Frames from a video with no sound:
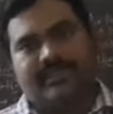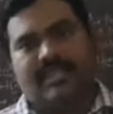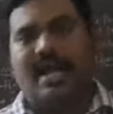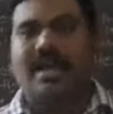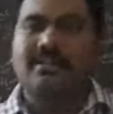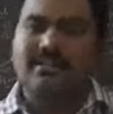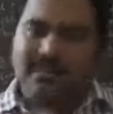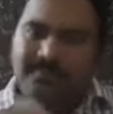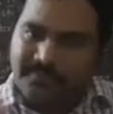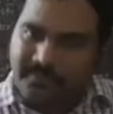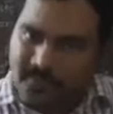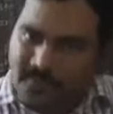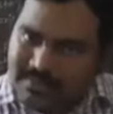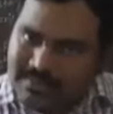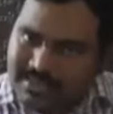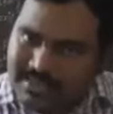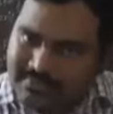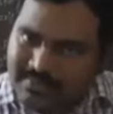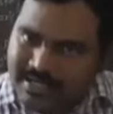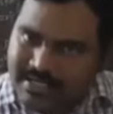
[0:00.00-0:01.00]
or the force
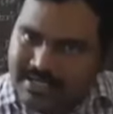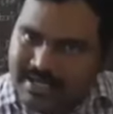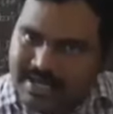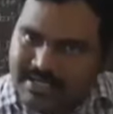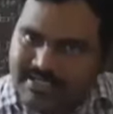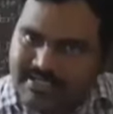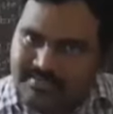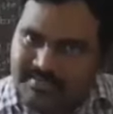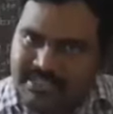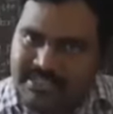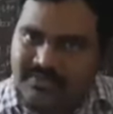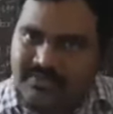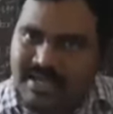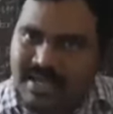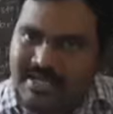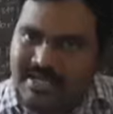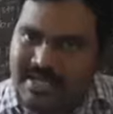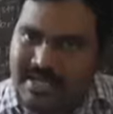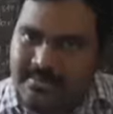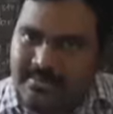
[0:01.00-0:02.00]
of attraction
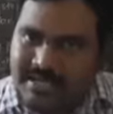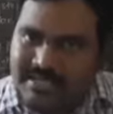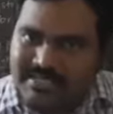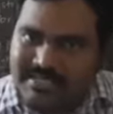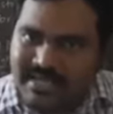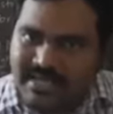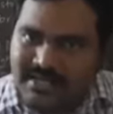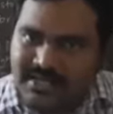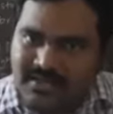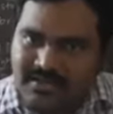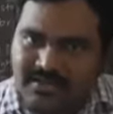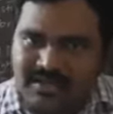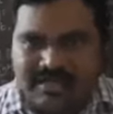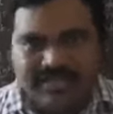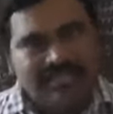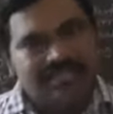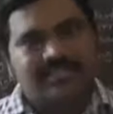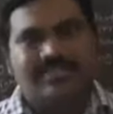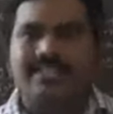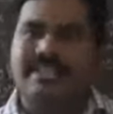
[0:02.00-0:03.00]
between Na plus and
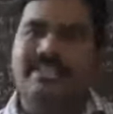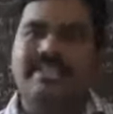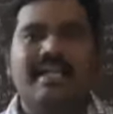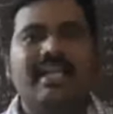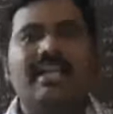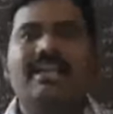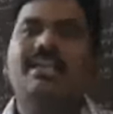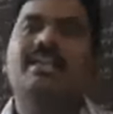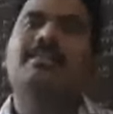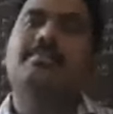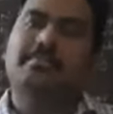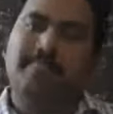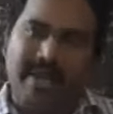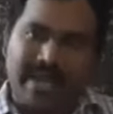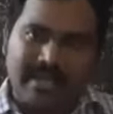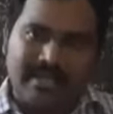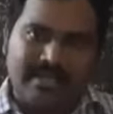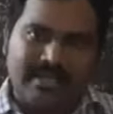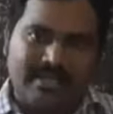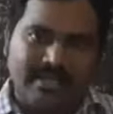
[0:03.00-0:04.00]
Cl
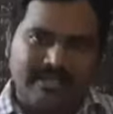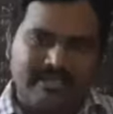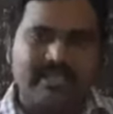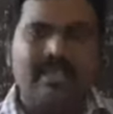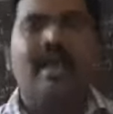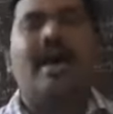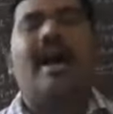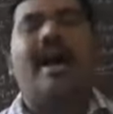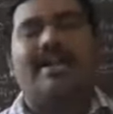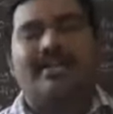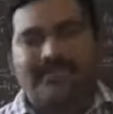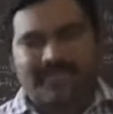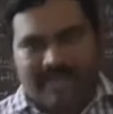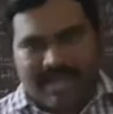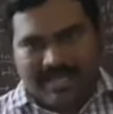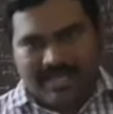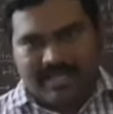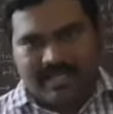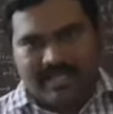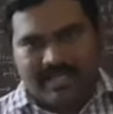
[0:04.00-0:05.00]
minus. And
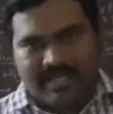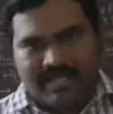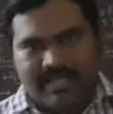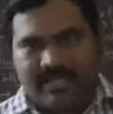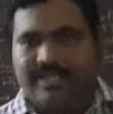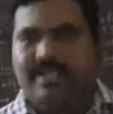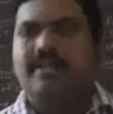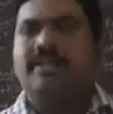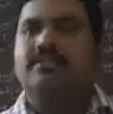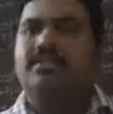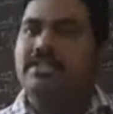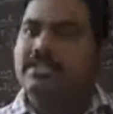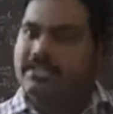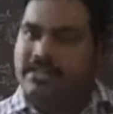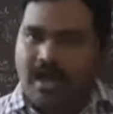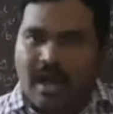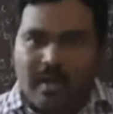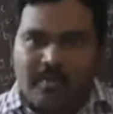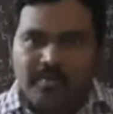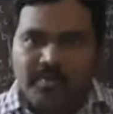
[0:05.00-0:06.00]
finally, these
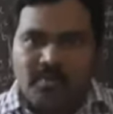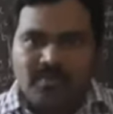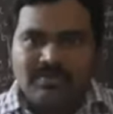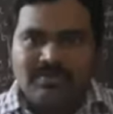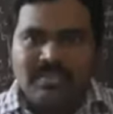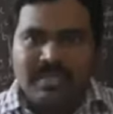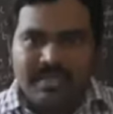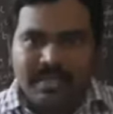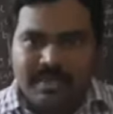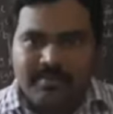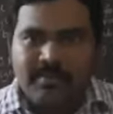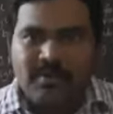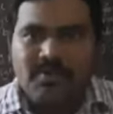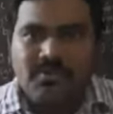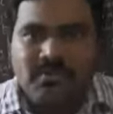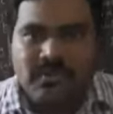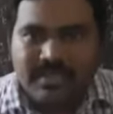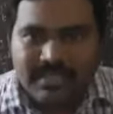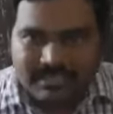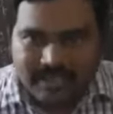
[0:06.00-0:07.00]
compounds are able
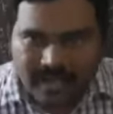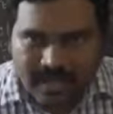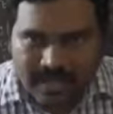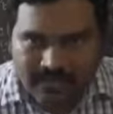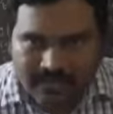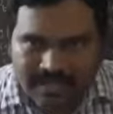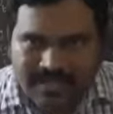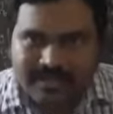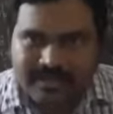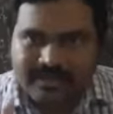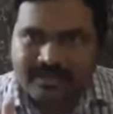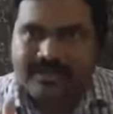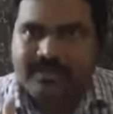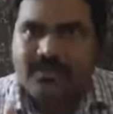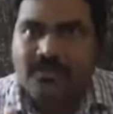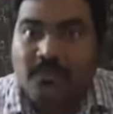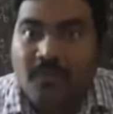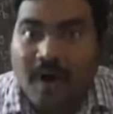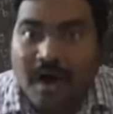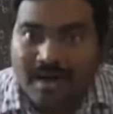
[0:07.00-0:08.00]
to dissolve in
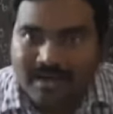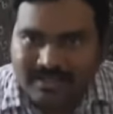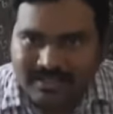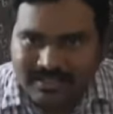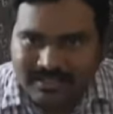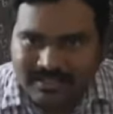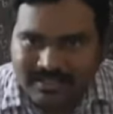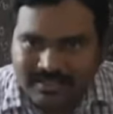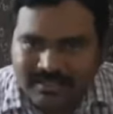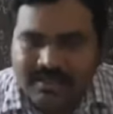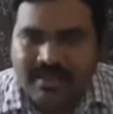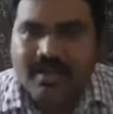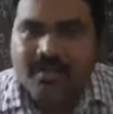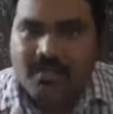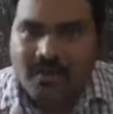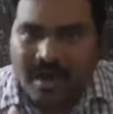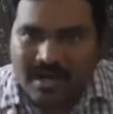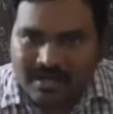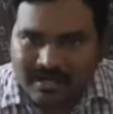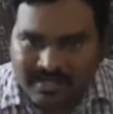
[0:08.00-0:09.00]
water.
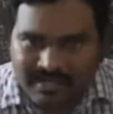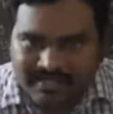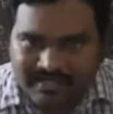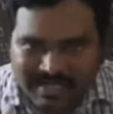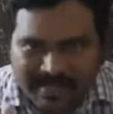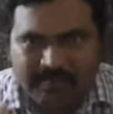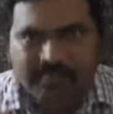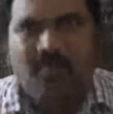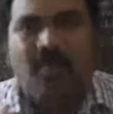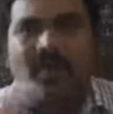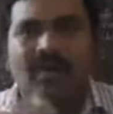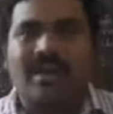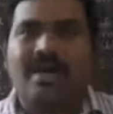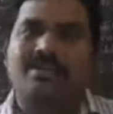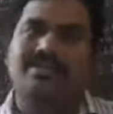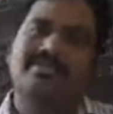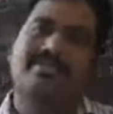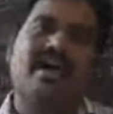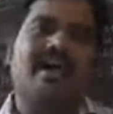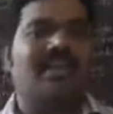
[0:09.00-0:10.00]
Water is a polar
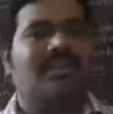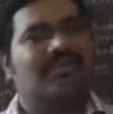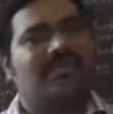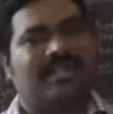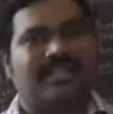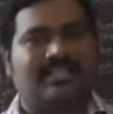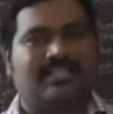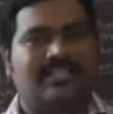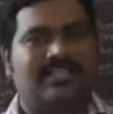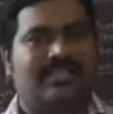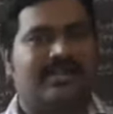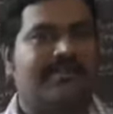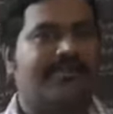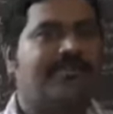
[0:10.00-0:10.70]
solvent.